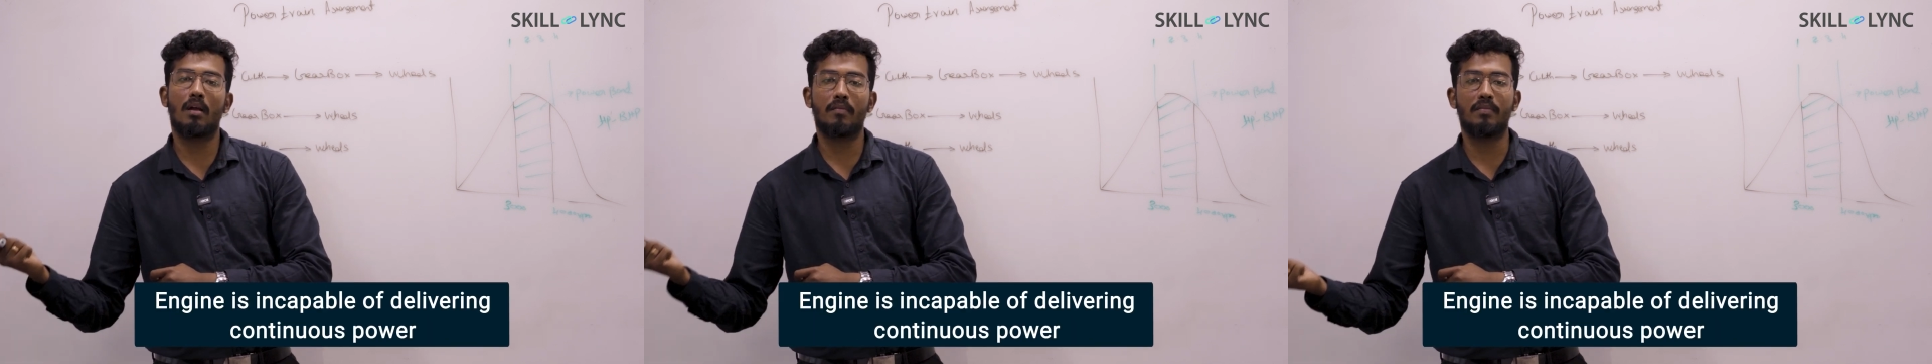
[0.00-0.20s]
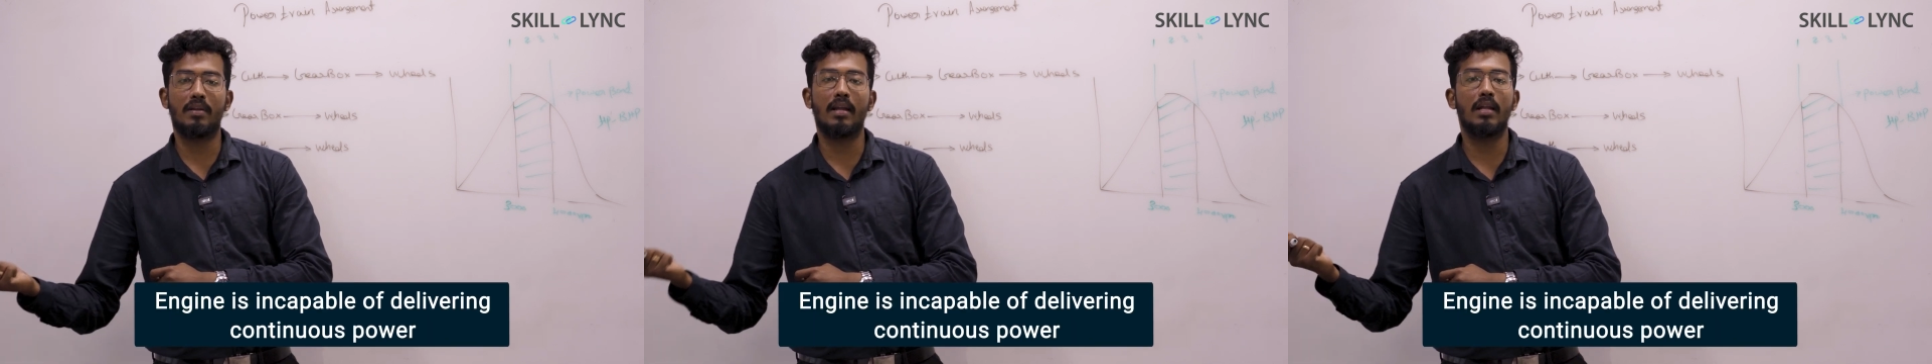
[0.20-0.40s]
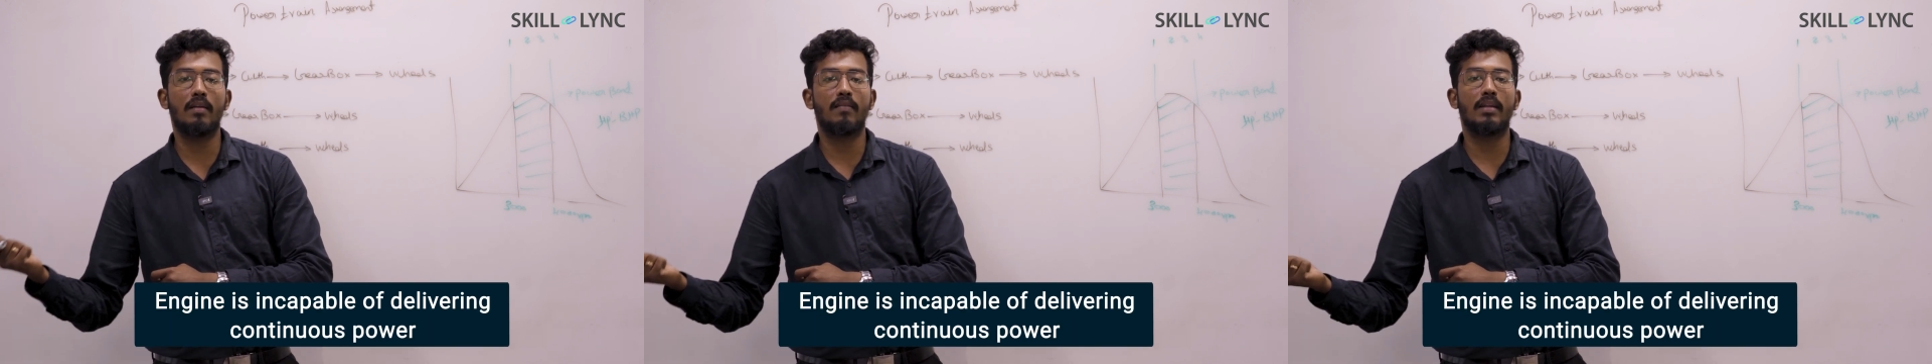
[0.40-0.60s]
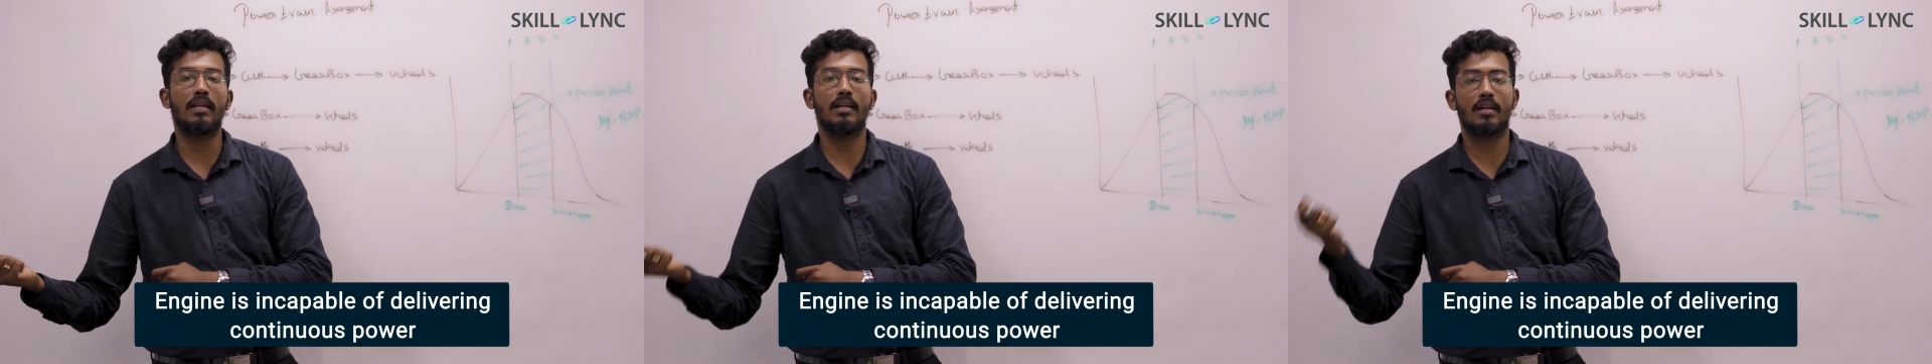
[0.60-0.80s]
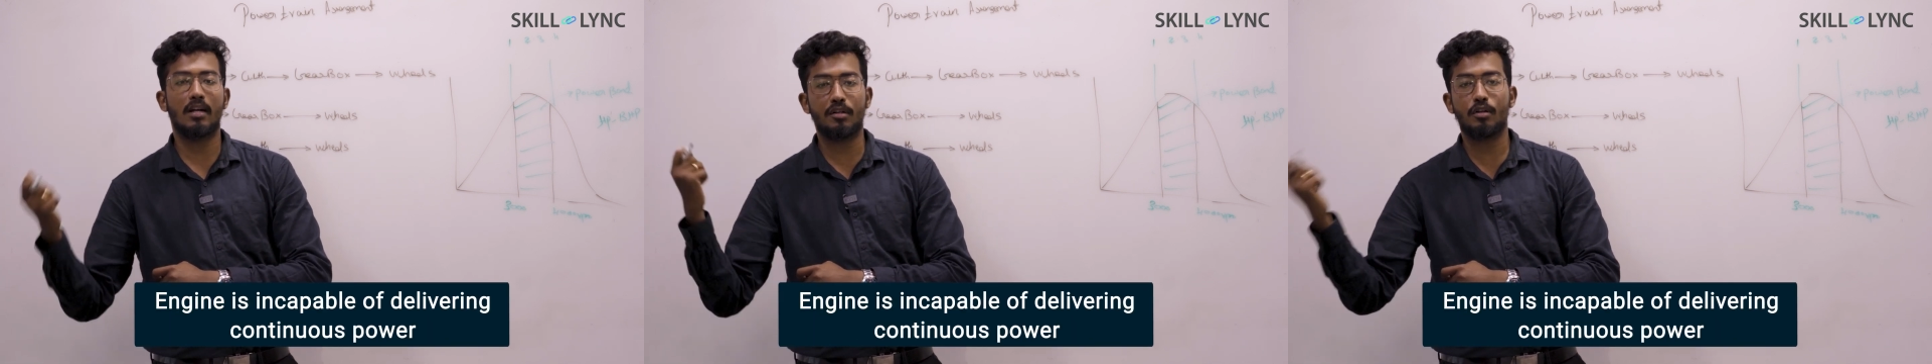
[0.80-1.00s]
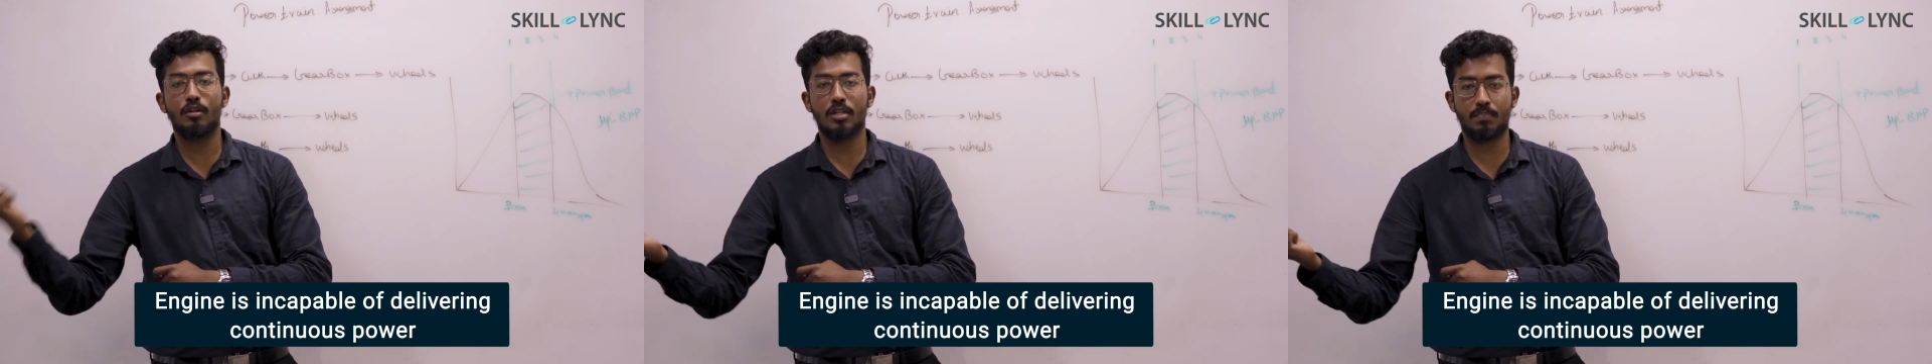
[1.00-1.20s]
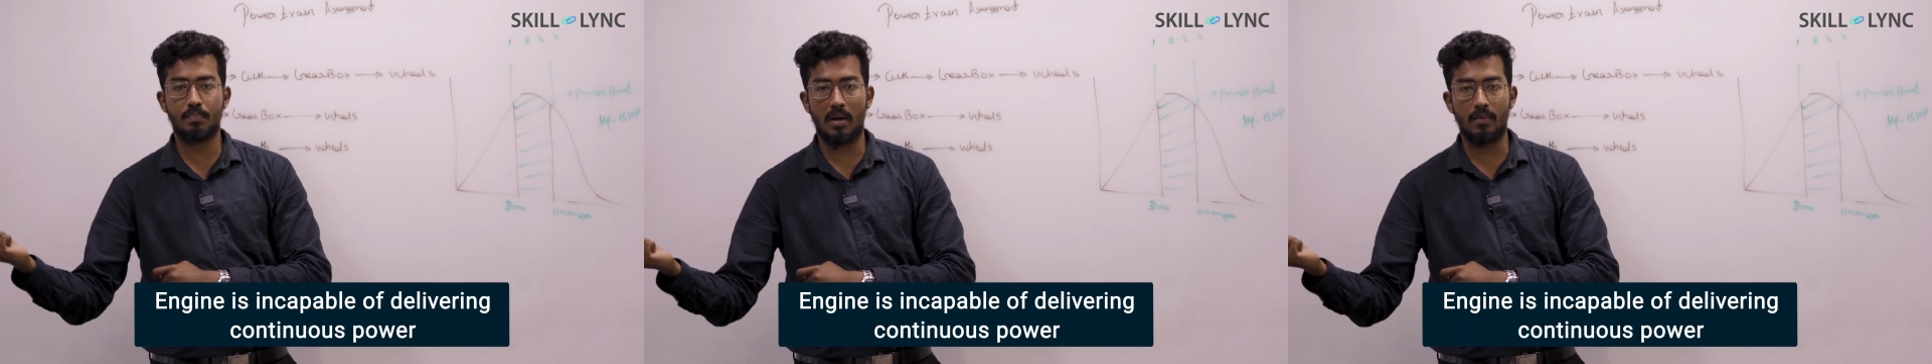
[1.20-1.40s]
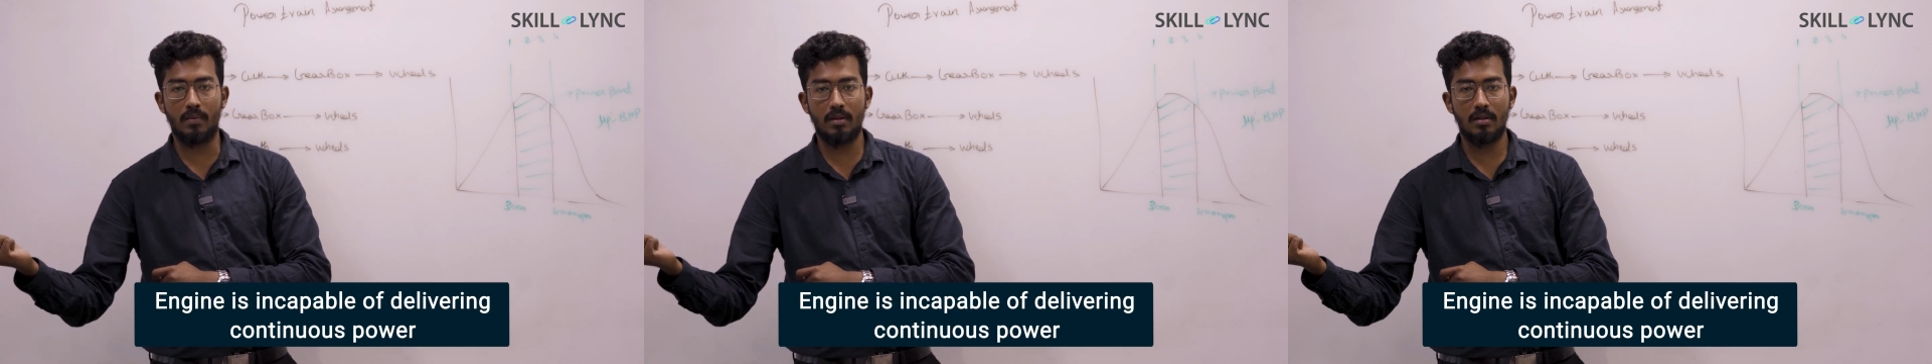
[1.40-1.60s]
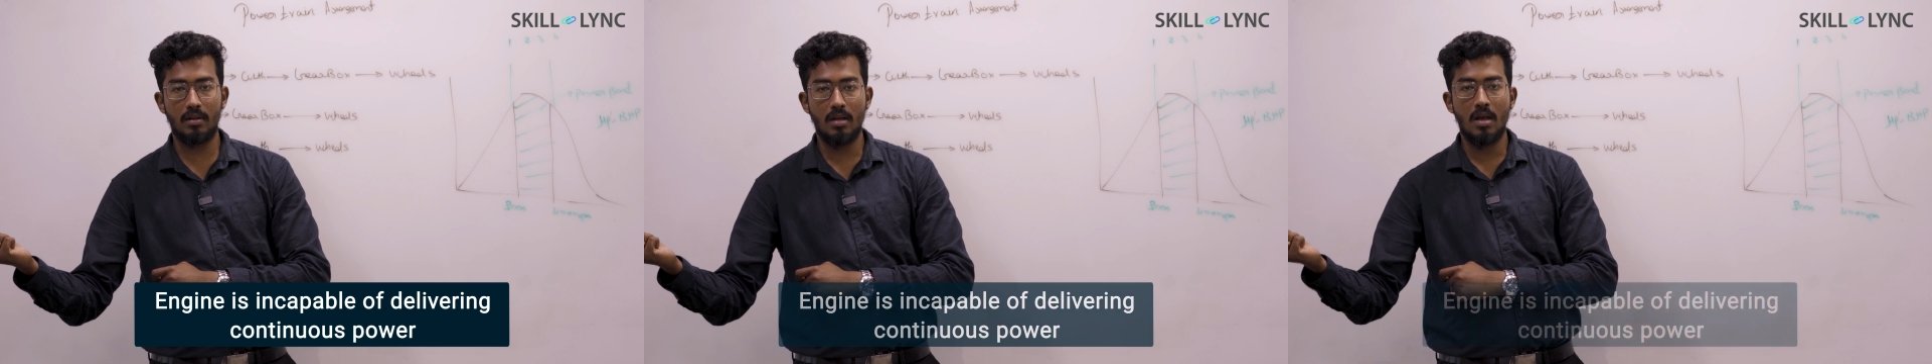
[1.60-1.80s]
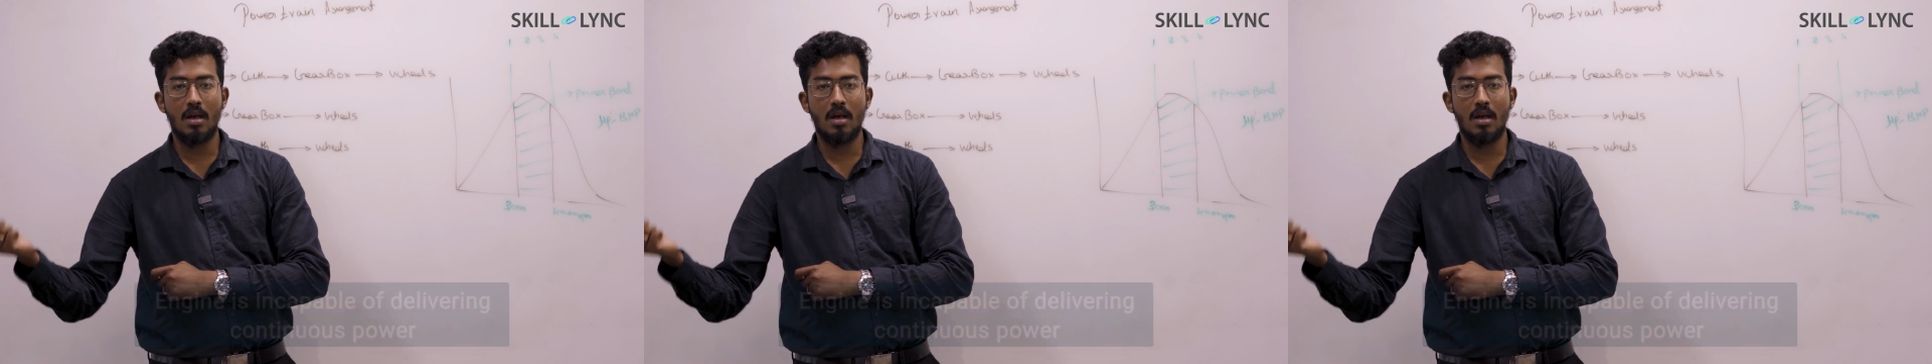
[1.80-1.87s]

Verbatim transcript: of delivering continuous power.